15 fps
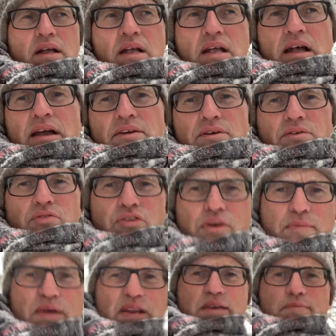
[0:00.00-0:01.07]
I don't see
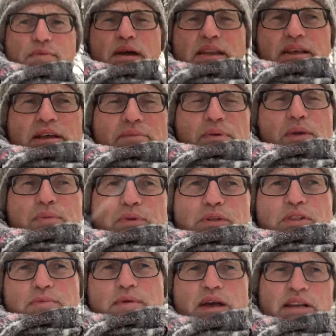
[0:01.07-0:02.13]
many people
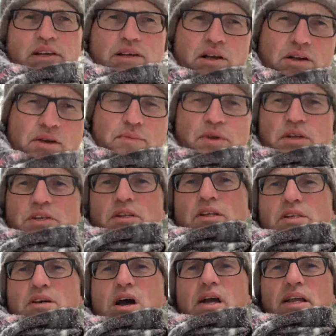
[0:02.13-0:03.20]
in the medical community
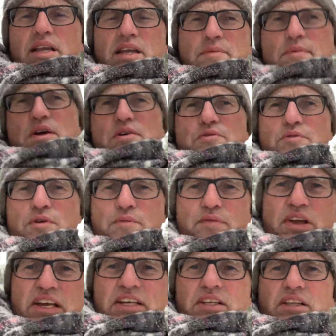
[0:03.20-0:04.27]
talking about room
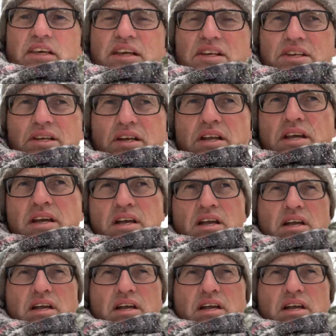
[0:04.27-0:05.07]
ventilation.